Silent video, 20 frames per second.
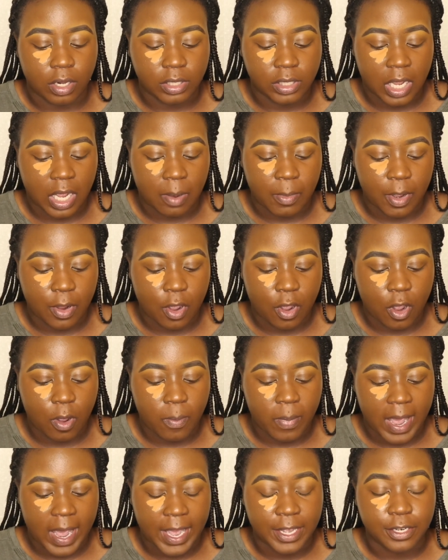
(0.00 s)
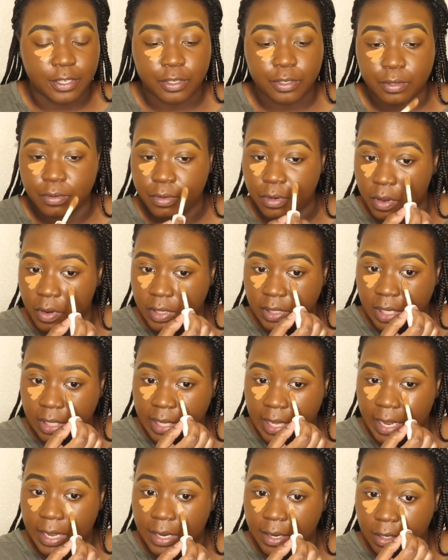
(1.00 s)
time ago, but I do notice that
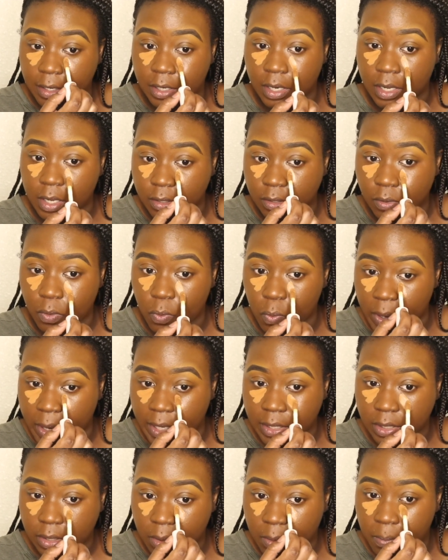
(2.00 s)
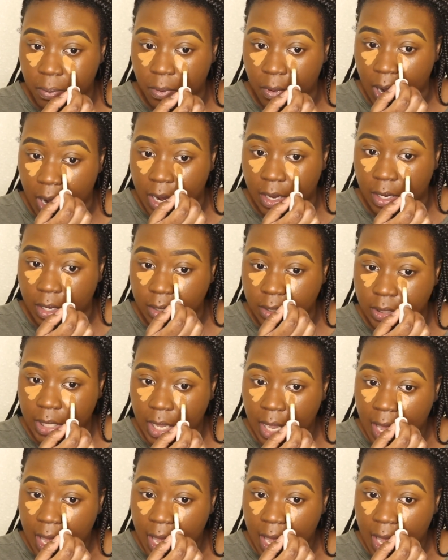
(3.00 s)
that does waste product.